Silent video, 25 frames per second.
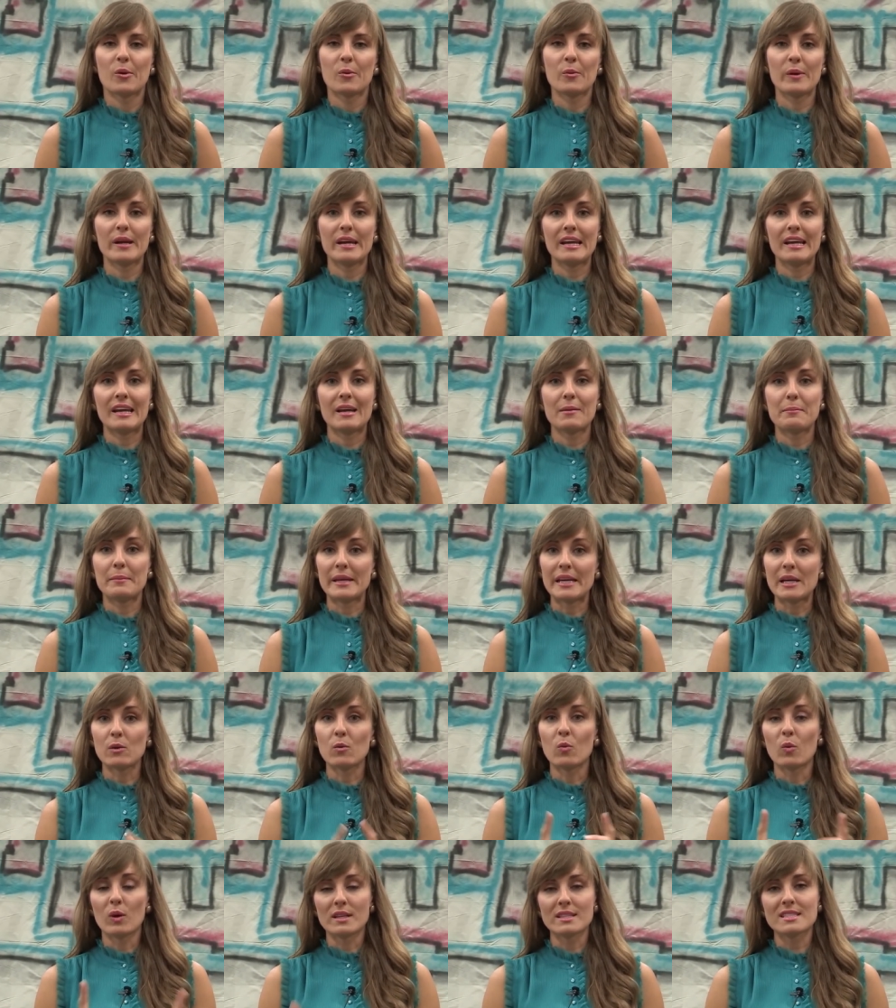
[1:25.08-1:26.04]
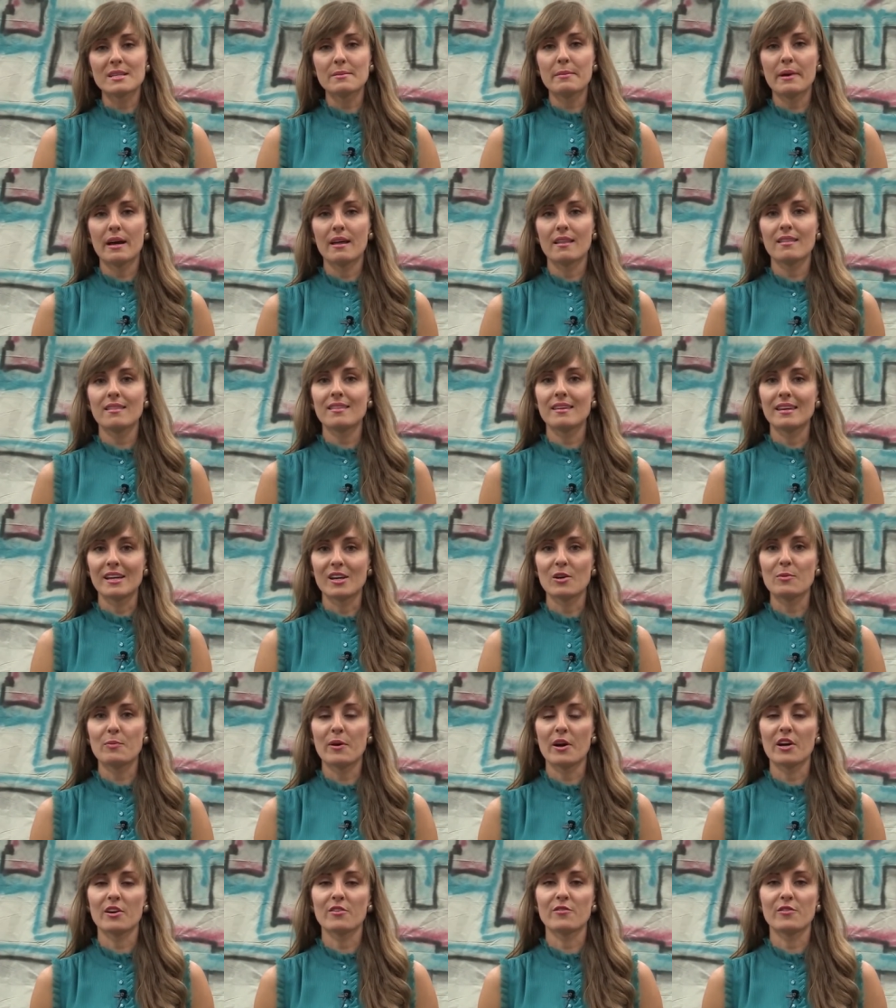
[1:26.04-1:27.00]
We meet once a month here at
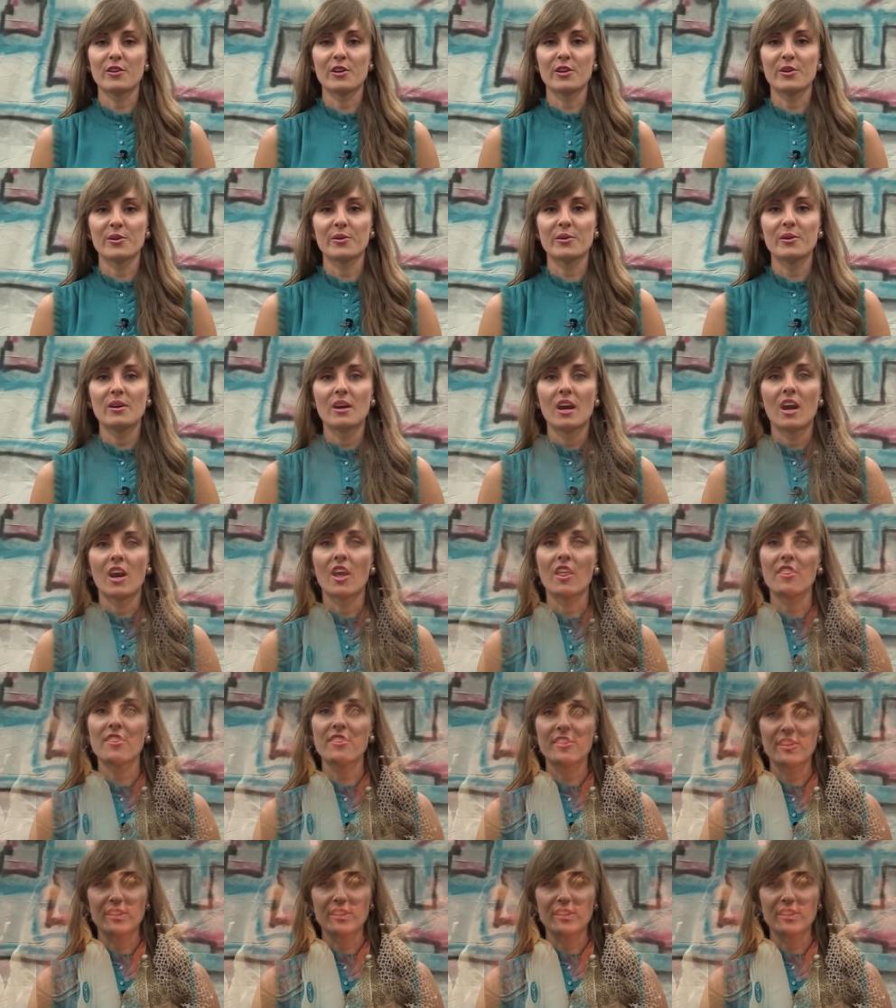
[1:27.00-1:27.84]
Parkview on